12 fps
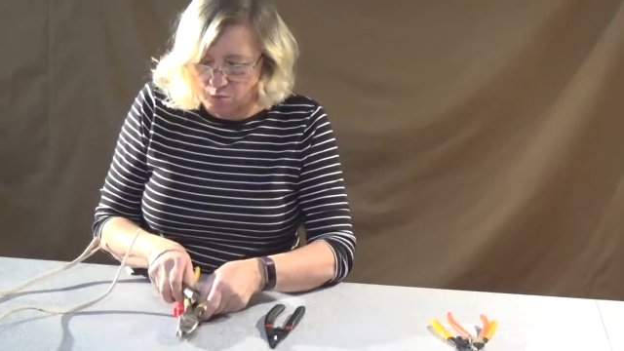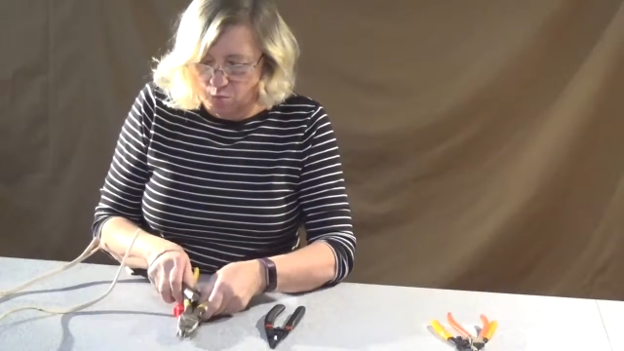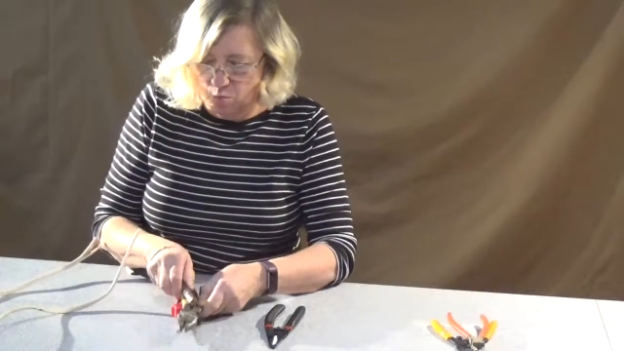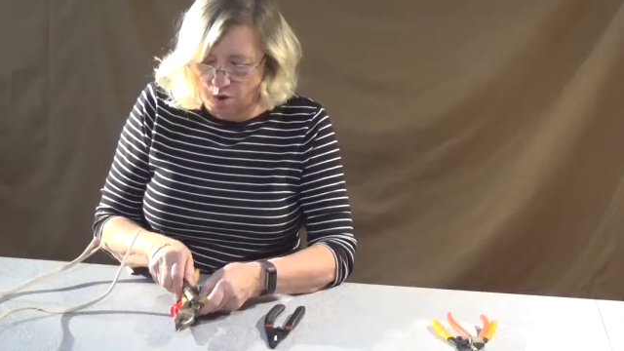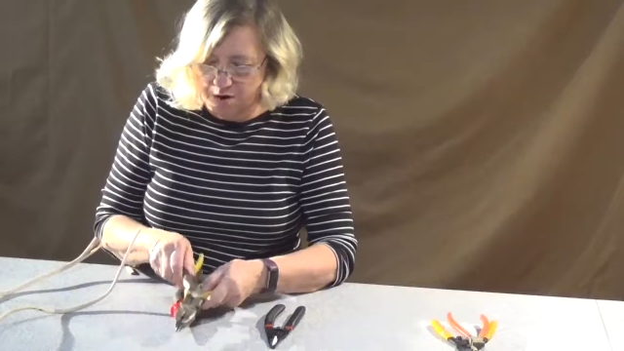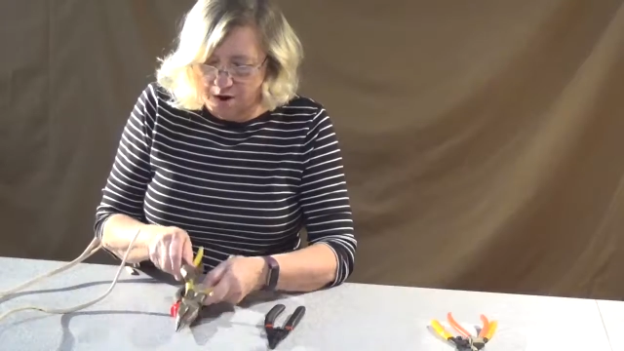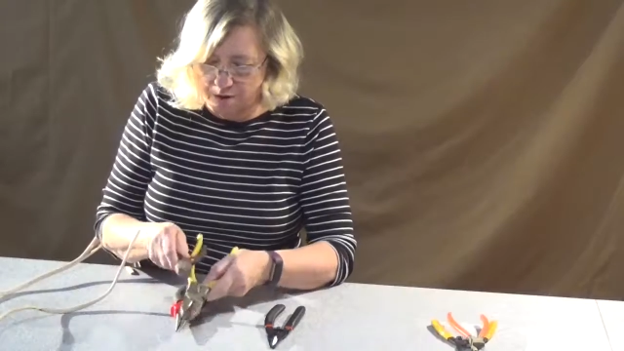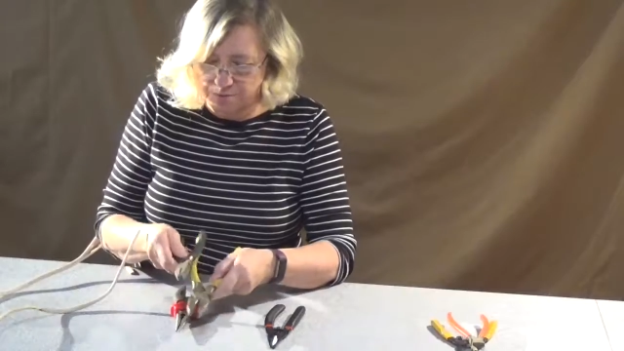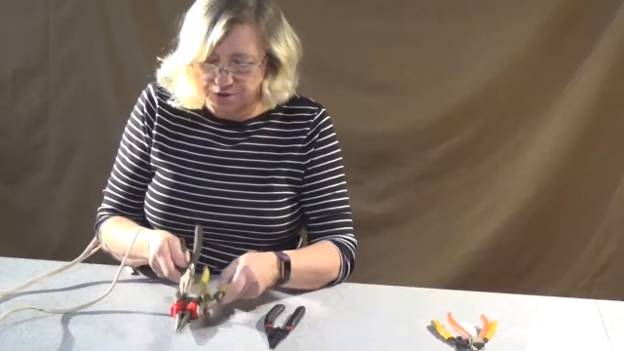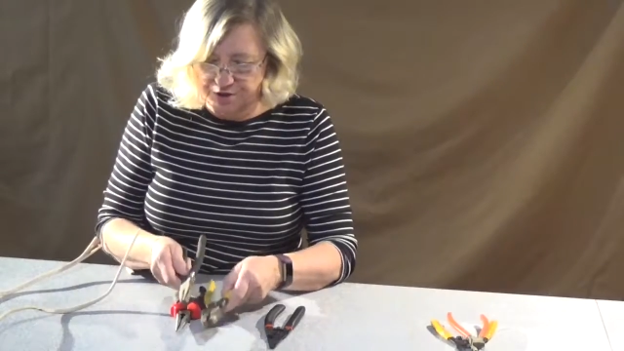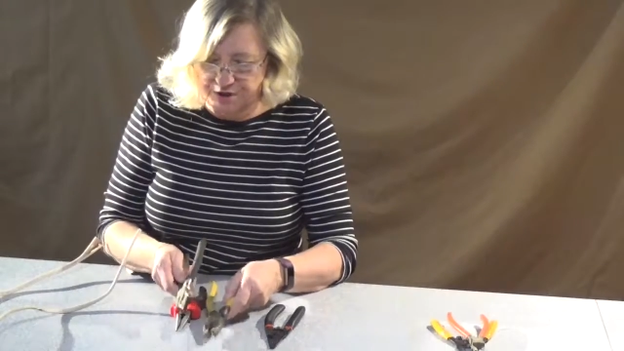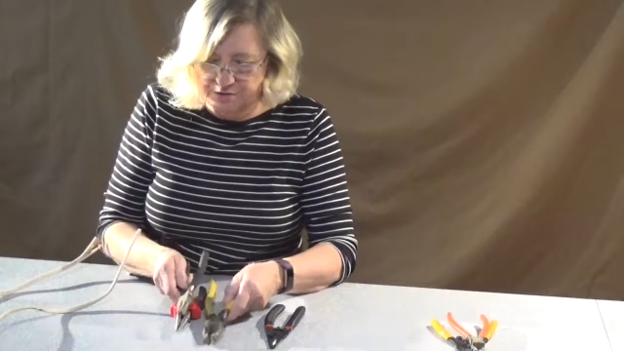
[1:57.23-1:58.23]
One
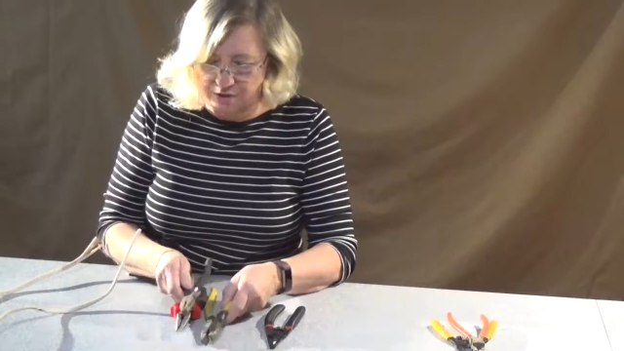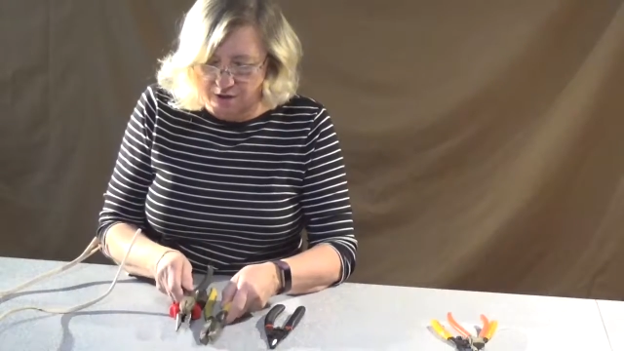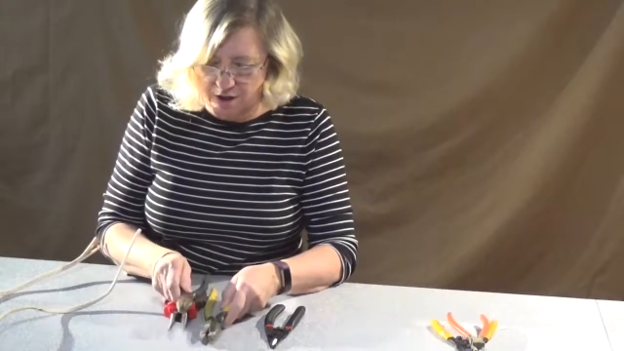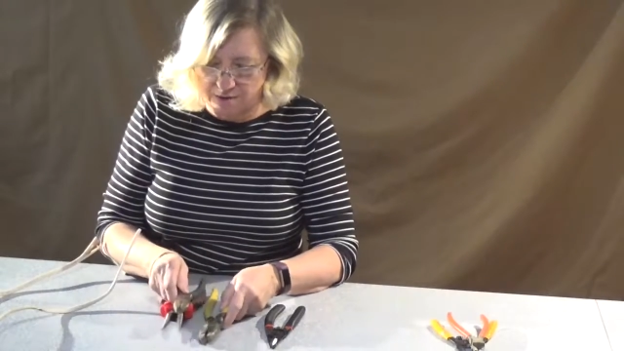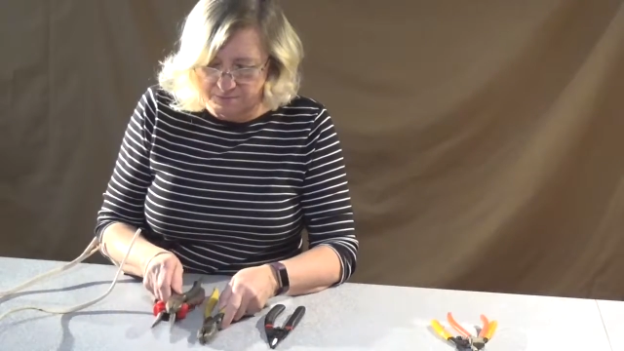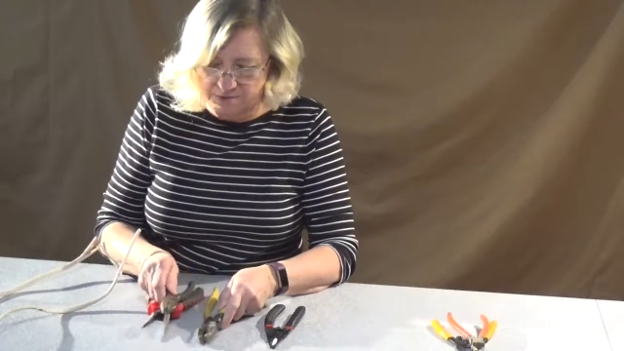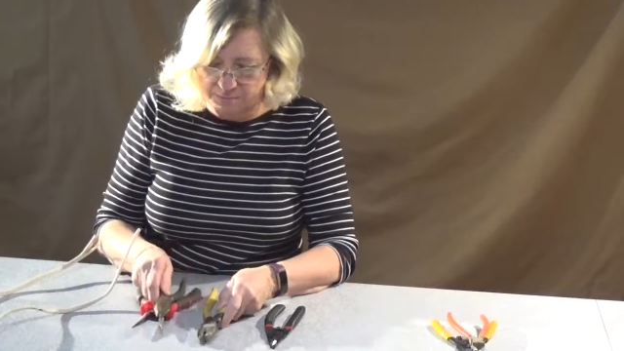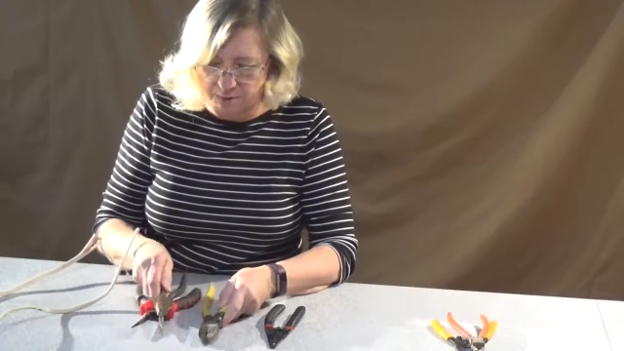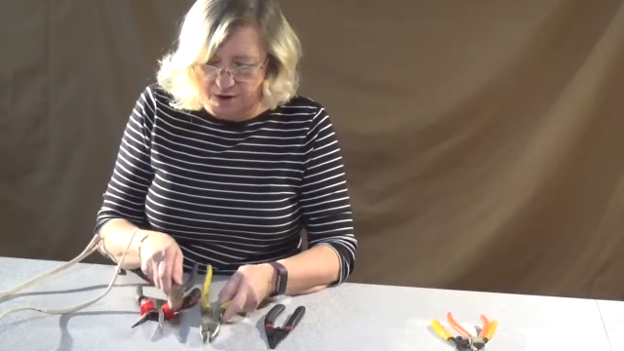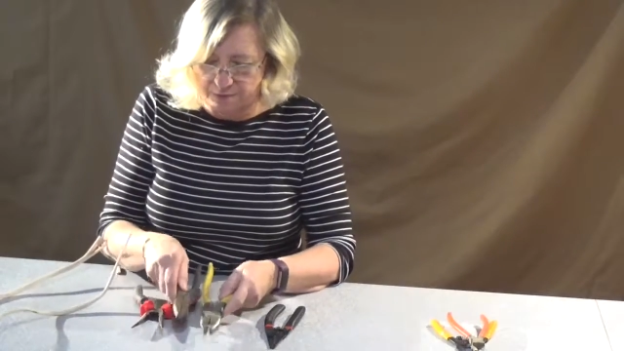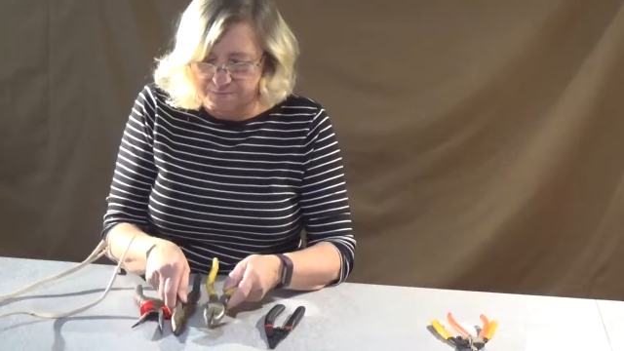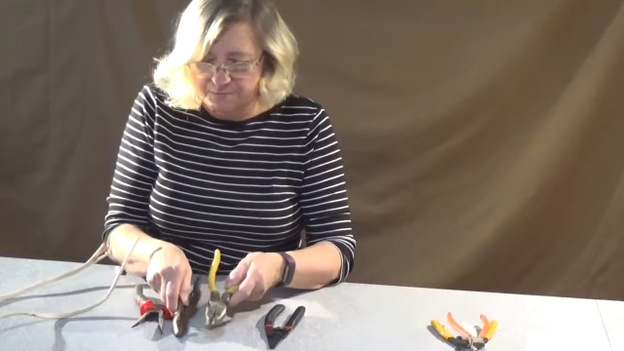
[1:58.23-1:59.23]
option is a lineman's
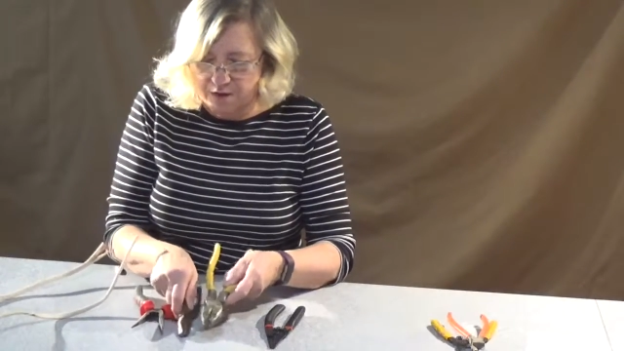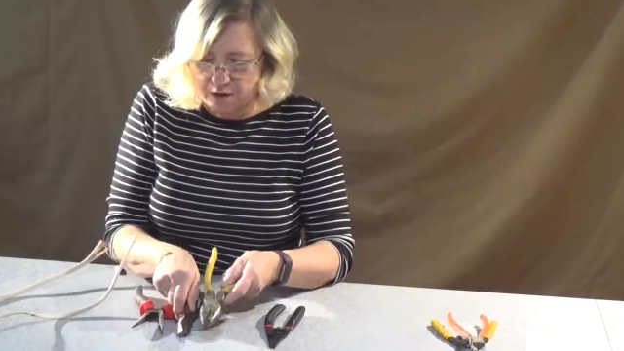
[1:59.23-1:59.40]
plier.